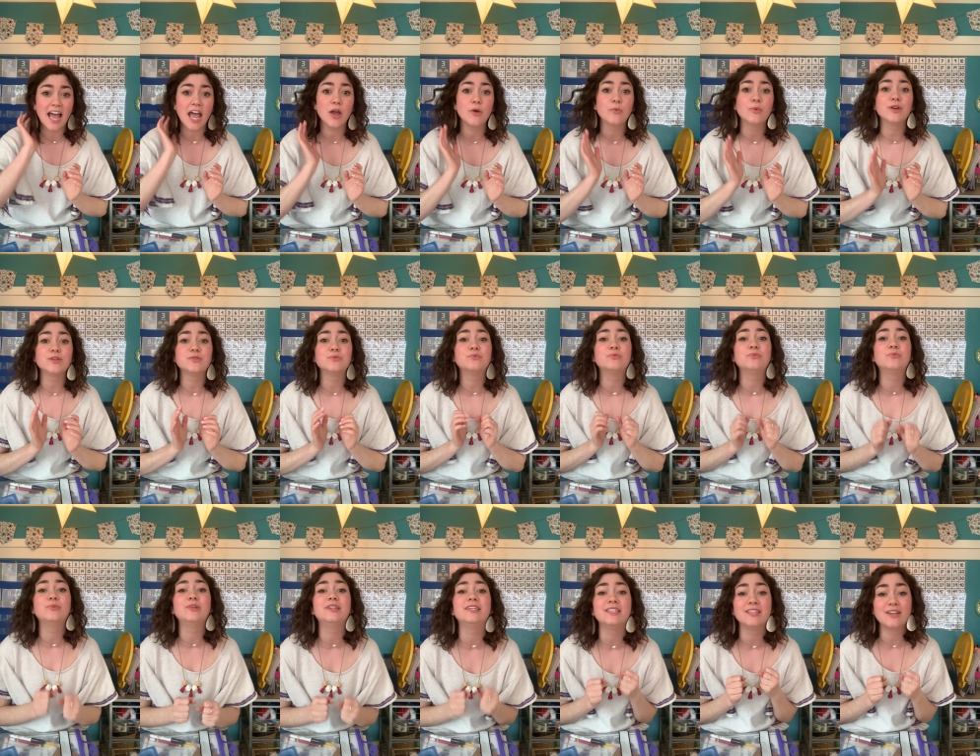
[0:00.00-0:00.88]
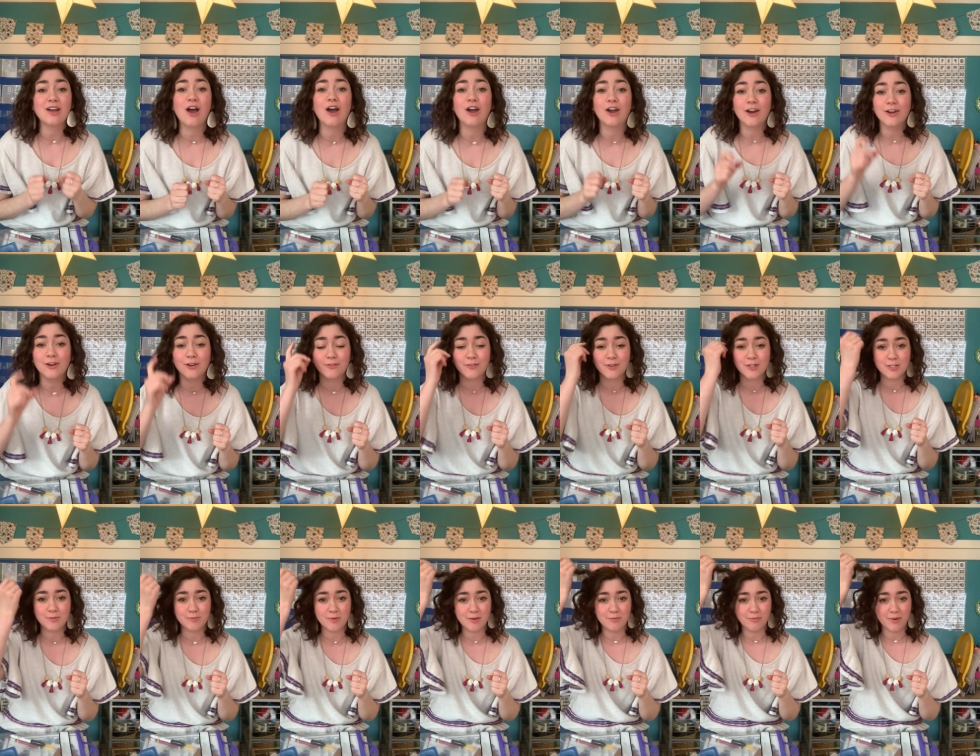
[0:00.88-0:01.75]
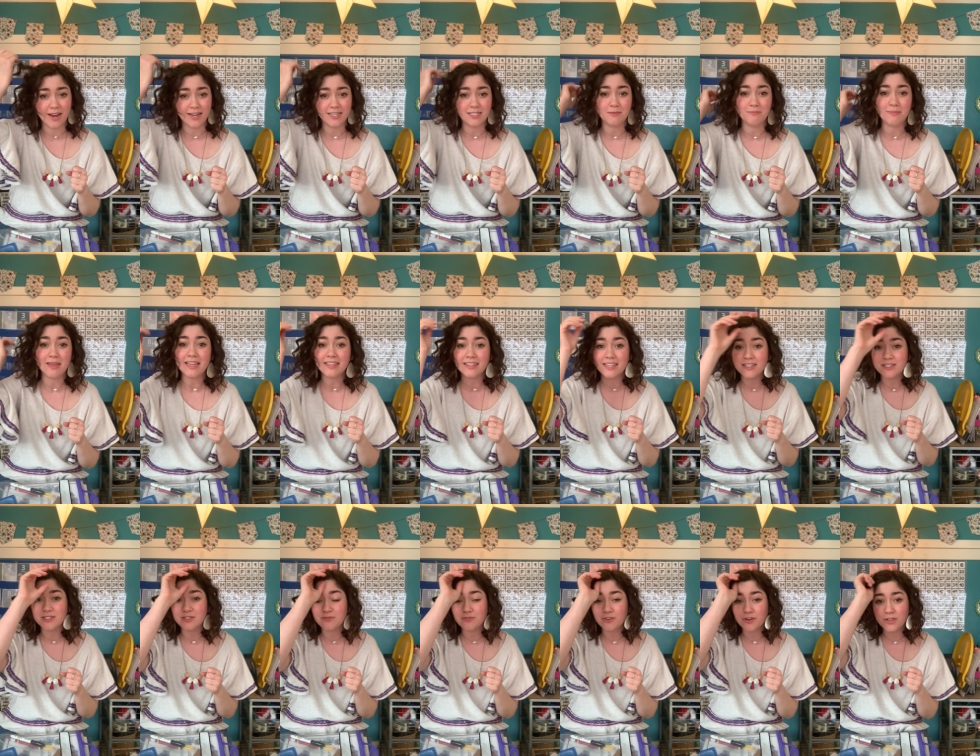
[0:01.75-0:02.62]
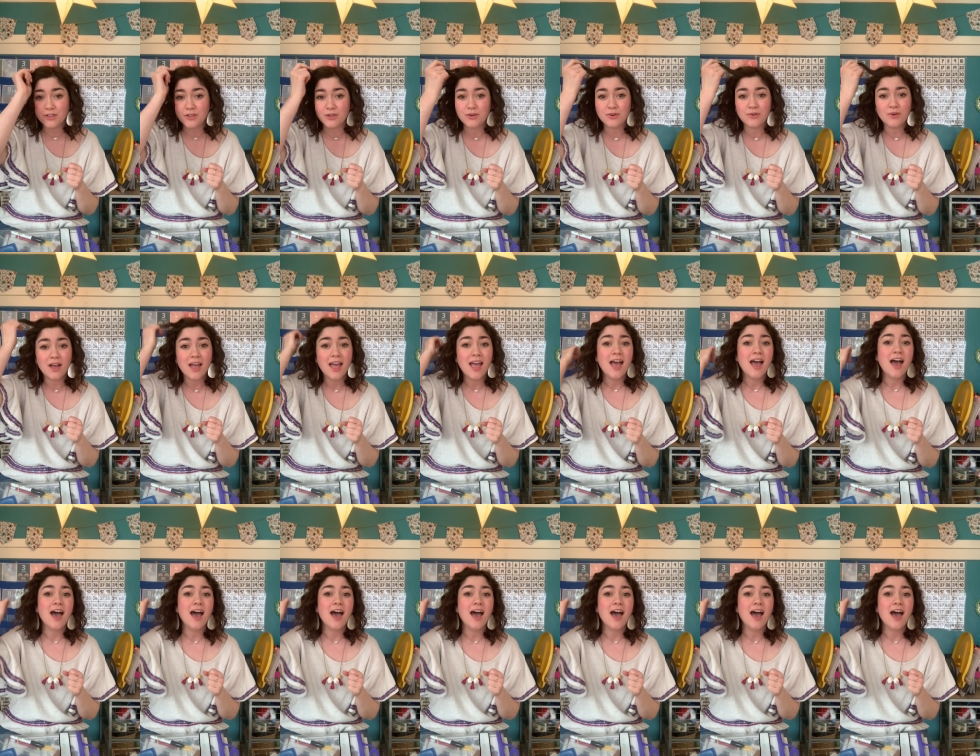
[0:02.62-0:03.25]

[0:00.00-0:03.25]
I worked really hard over spring break to make these for you.